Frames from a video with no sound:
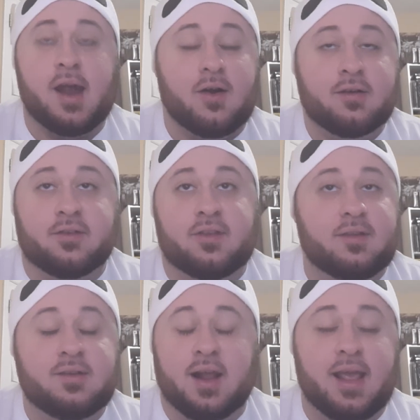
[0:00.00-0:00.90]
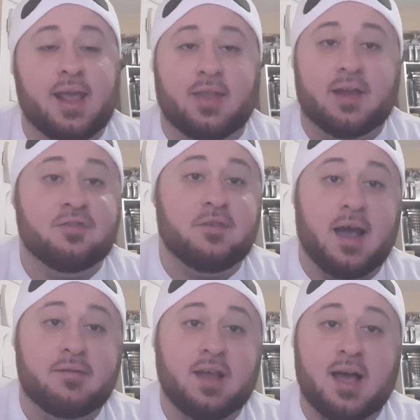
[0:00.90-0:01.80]
aren't going to hit like
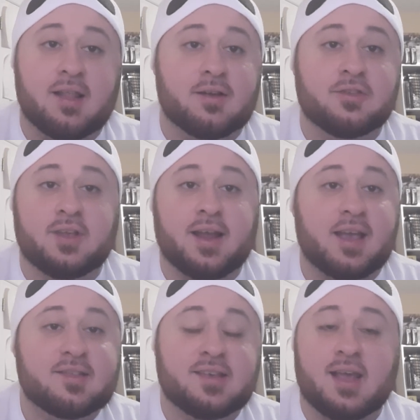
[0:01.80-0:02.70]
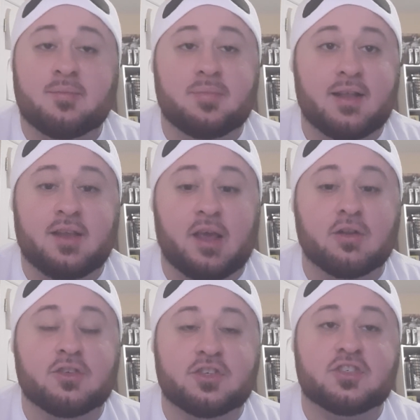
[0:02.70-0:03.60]
$5, like I said.
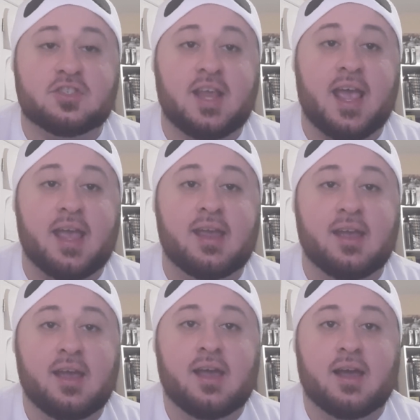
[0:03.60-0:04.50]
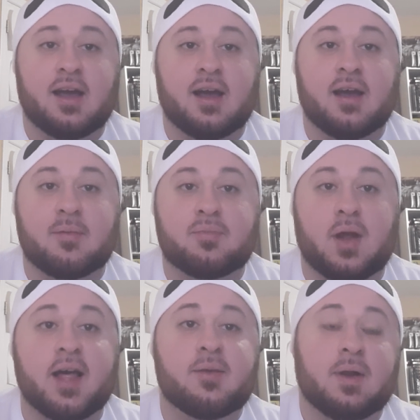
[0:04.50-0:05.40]
It'll just stay
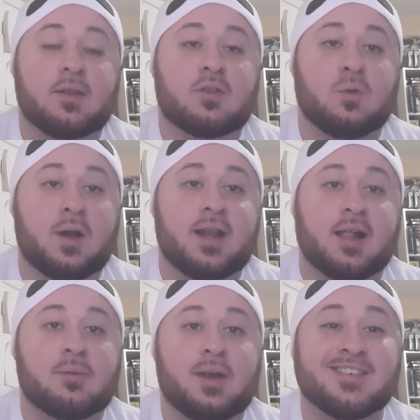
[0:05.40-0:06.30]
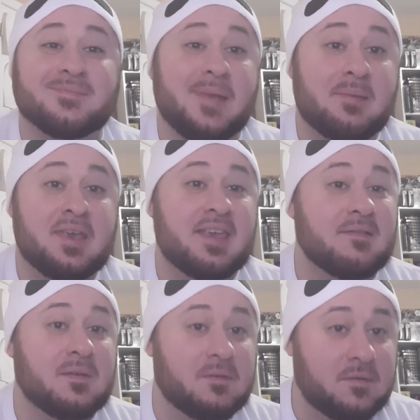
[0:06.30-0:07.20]
probably around the $20 range, maybe
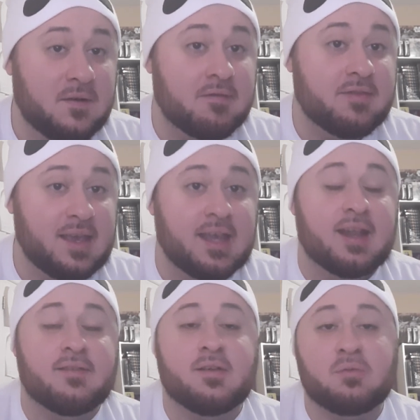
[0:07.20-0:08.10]
even $15 if it